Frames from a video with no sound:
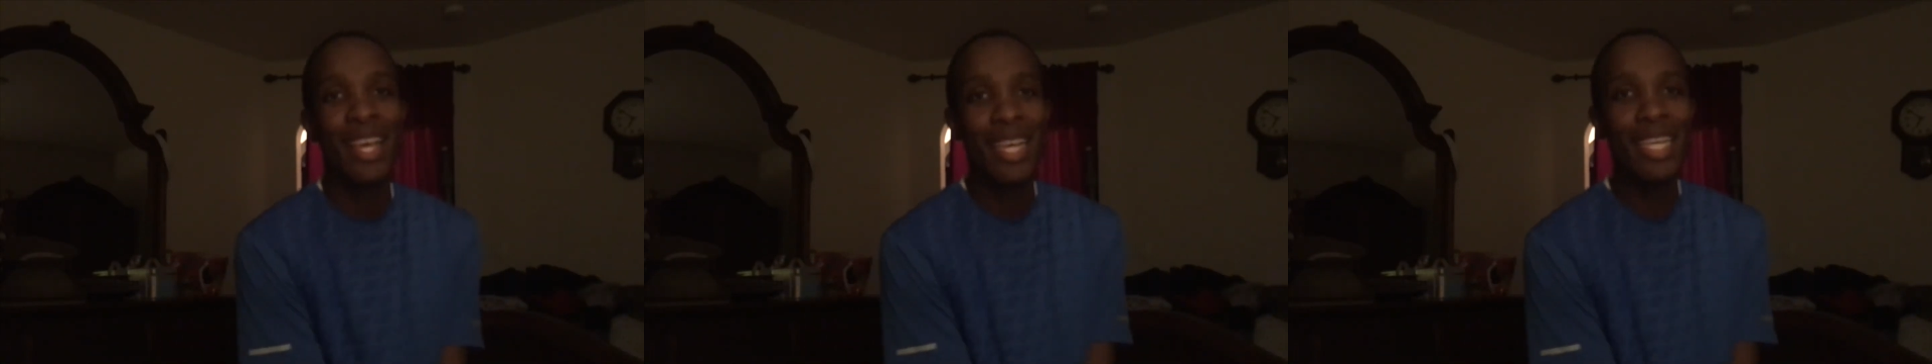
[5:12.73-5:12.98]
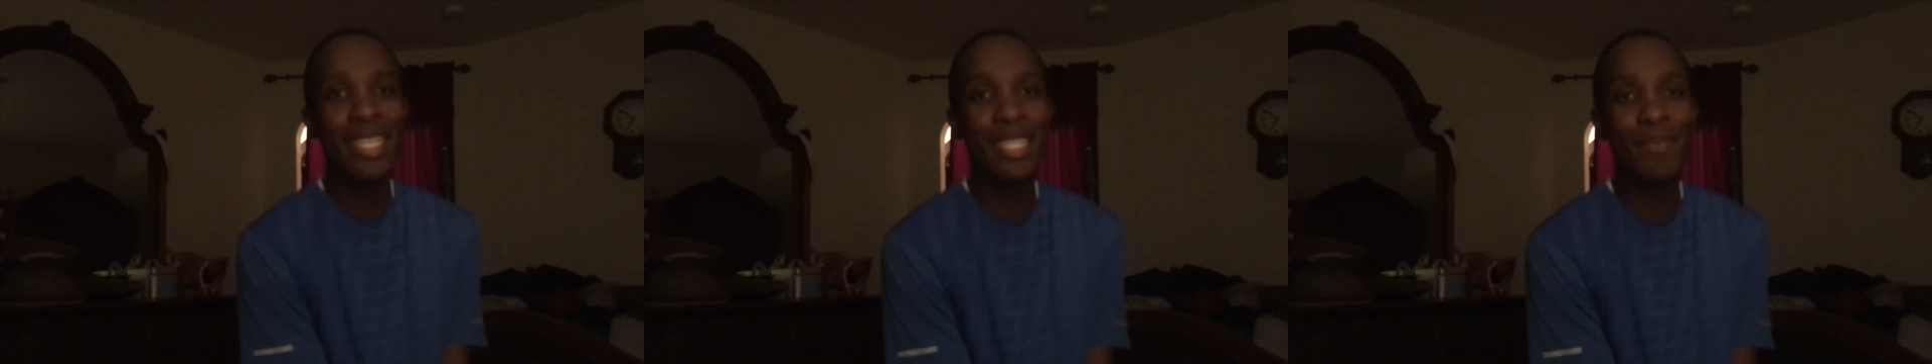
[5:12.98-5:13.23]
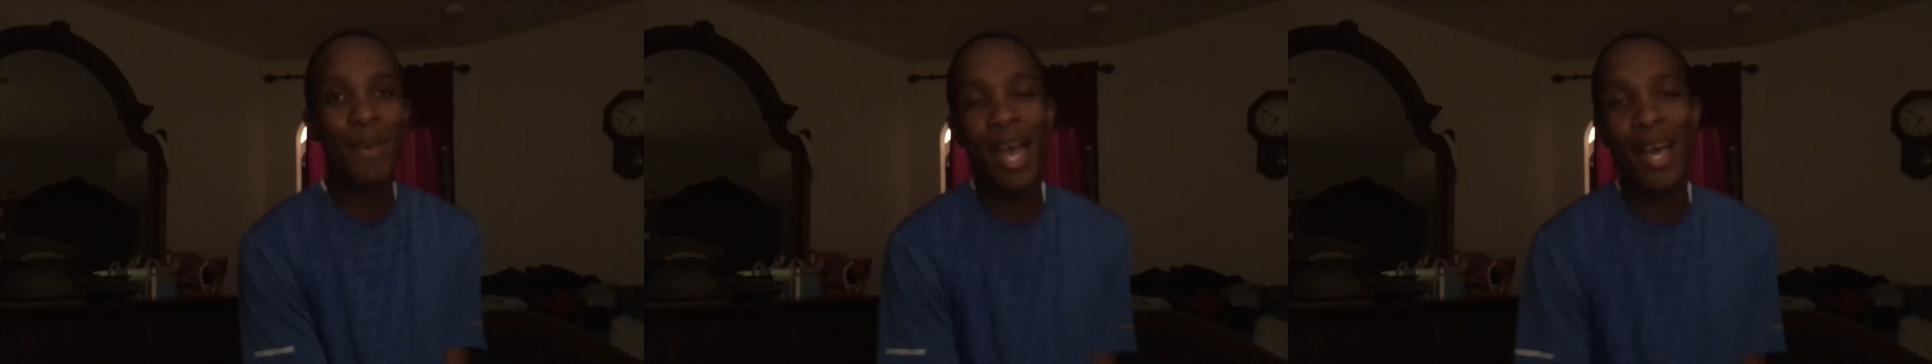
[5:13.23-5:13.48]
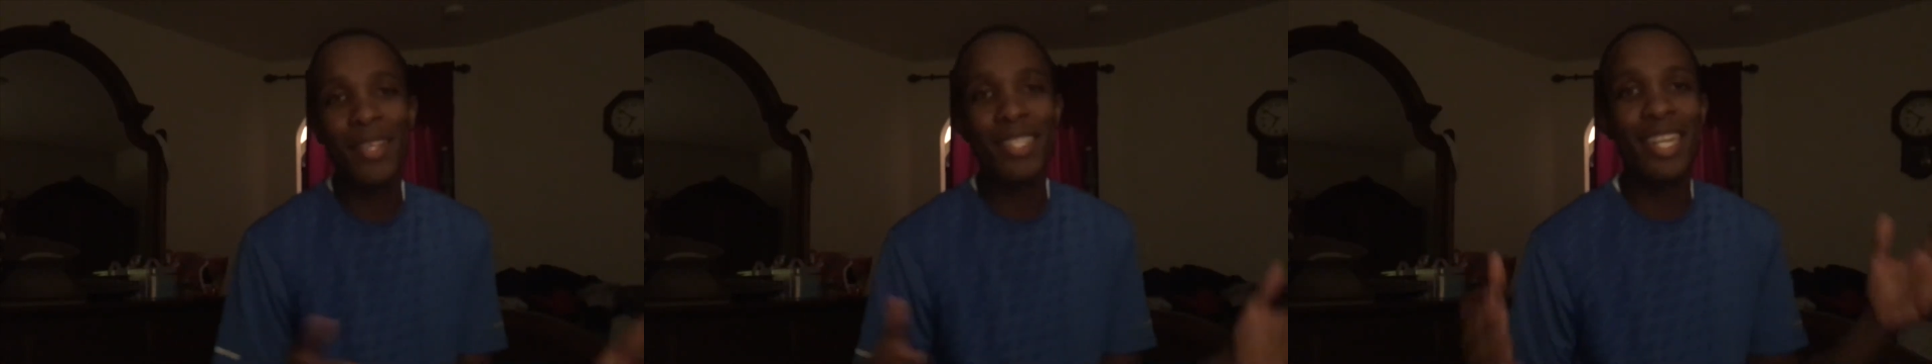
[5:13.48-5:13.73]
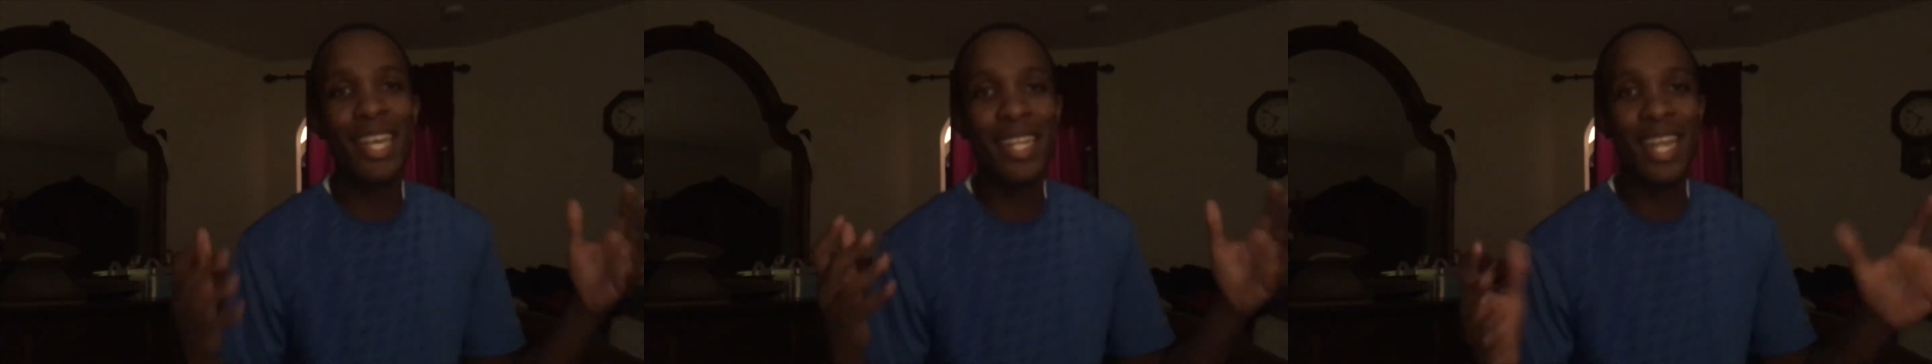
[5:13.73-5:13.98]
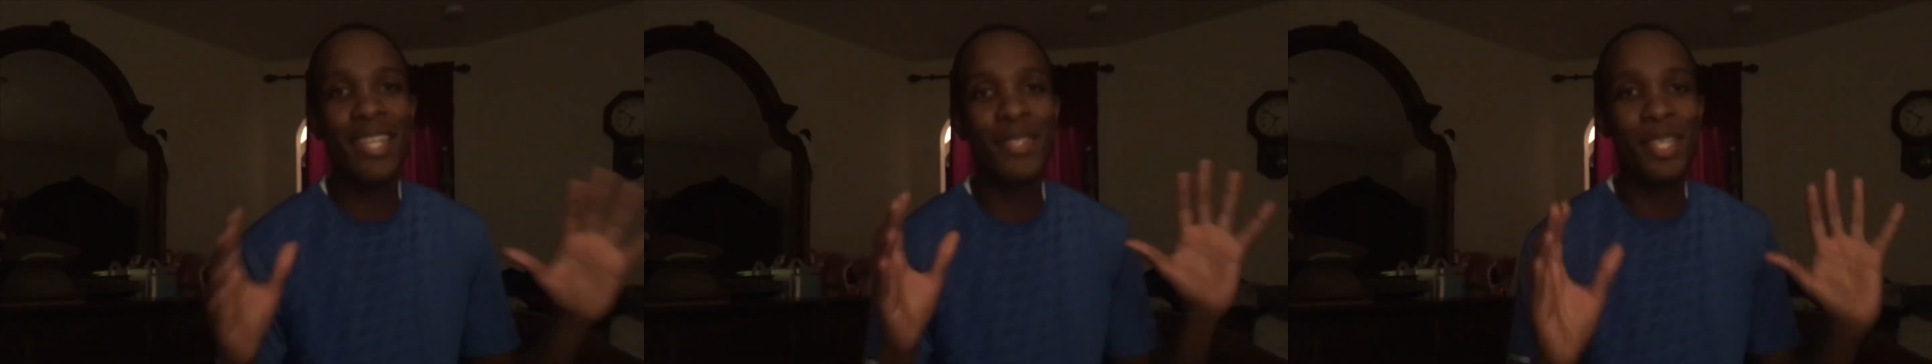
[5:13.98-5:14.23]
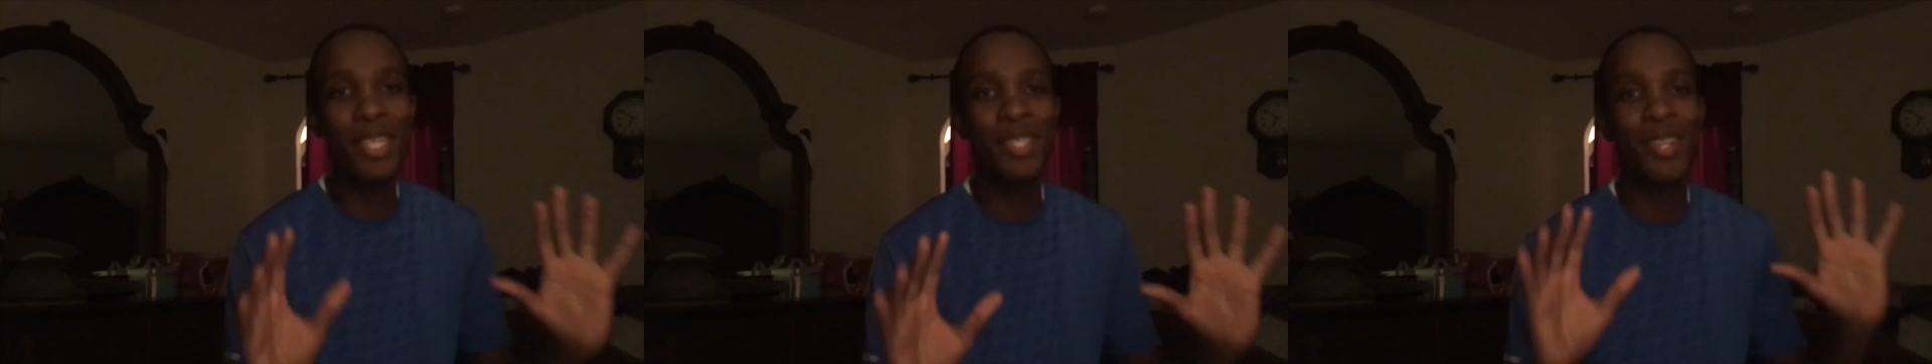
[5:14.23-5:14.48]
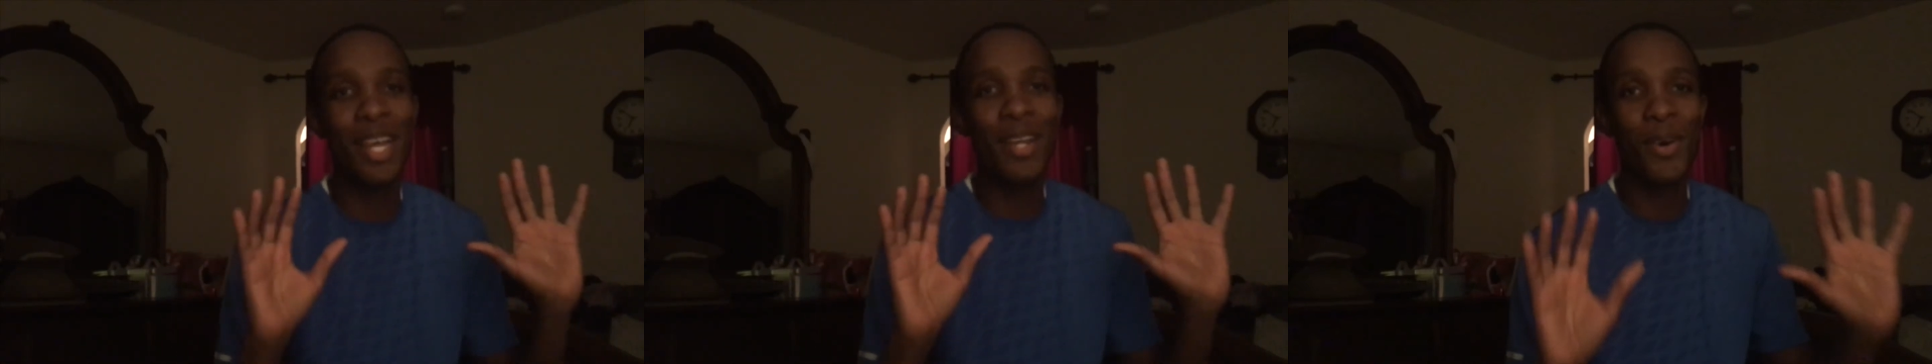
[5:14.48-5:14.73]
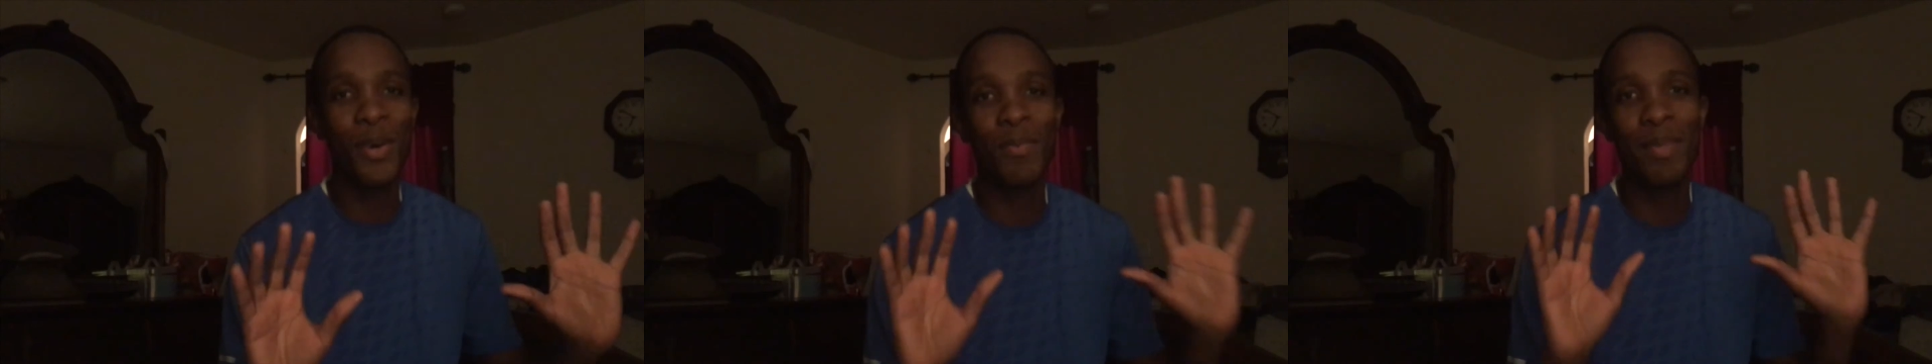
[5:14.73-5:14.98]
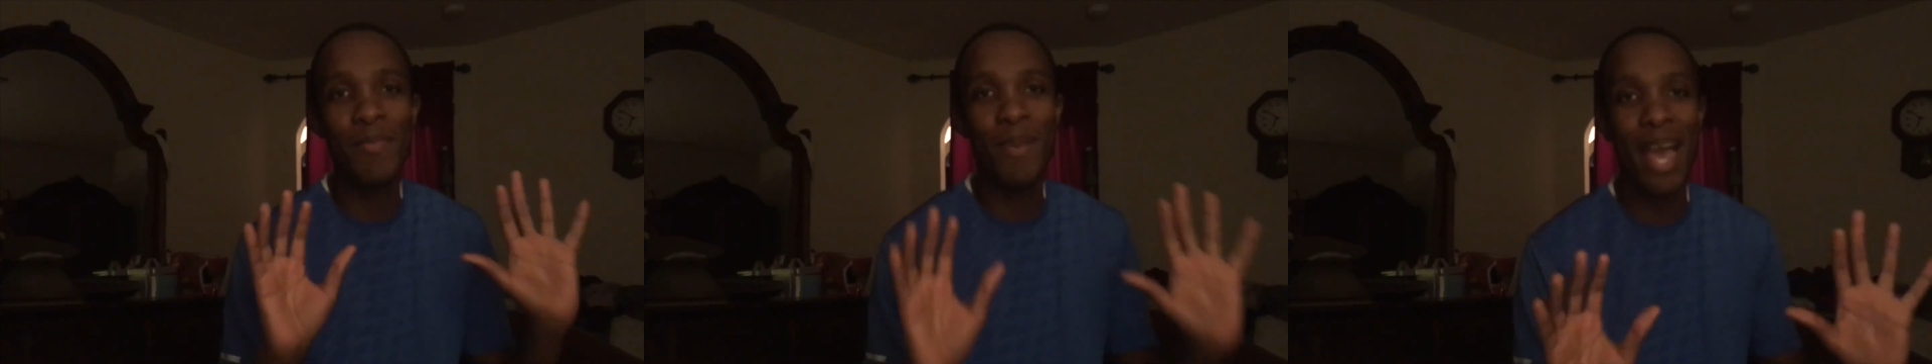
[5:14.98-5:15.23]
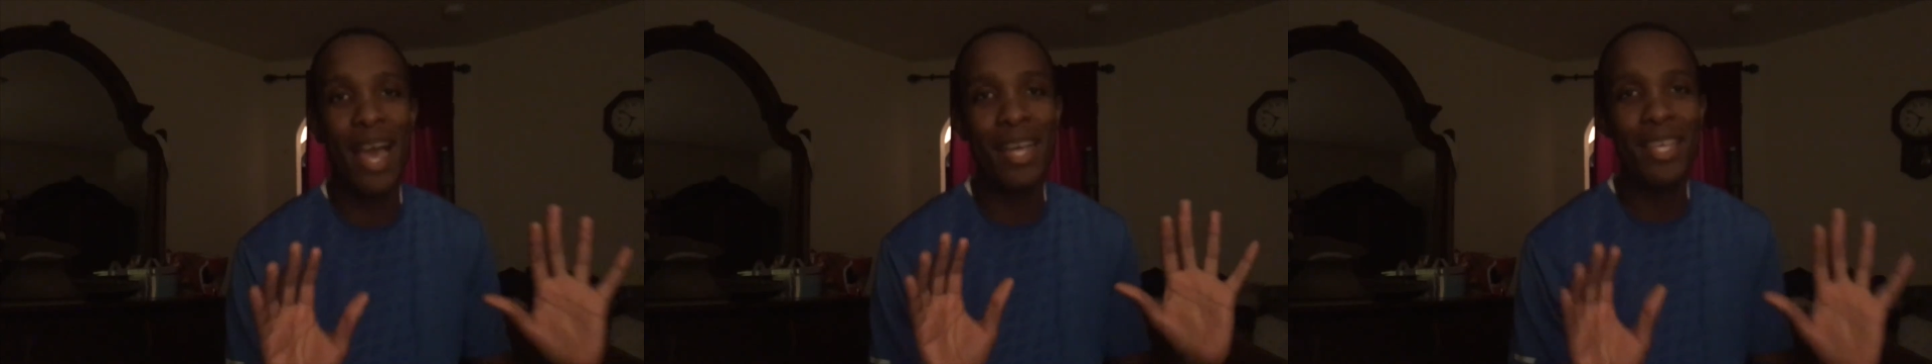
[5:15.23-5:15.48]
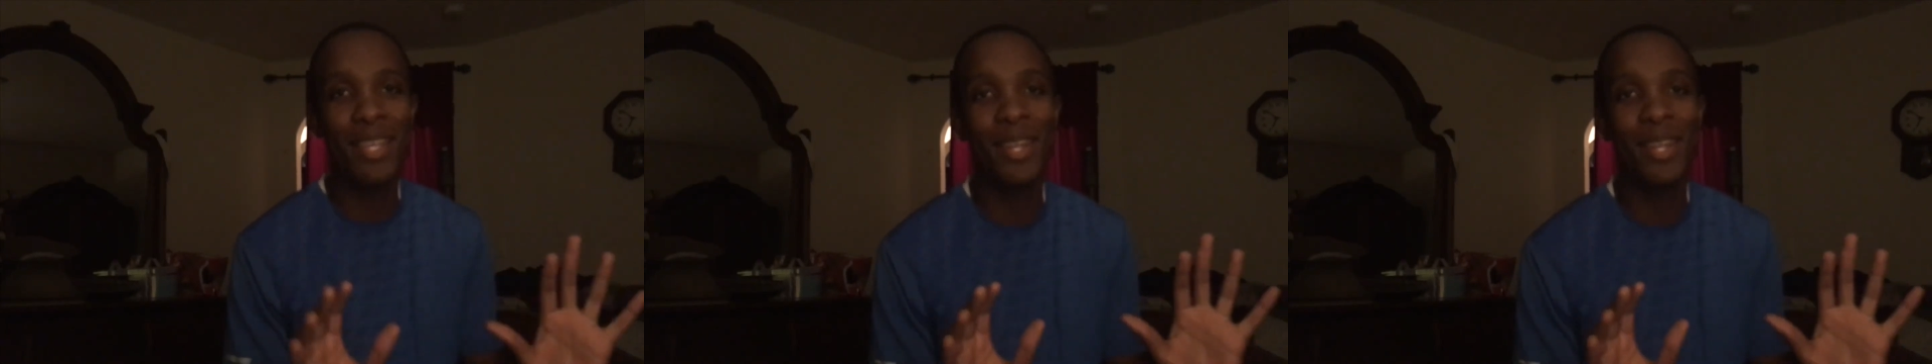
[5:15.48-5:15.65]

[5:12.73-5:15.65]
he smiles, and then that's when he's trying to hold me back,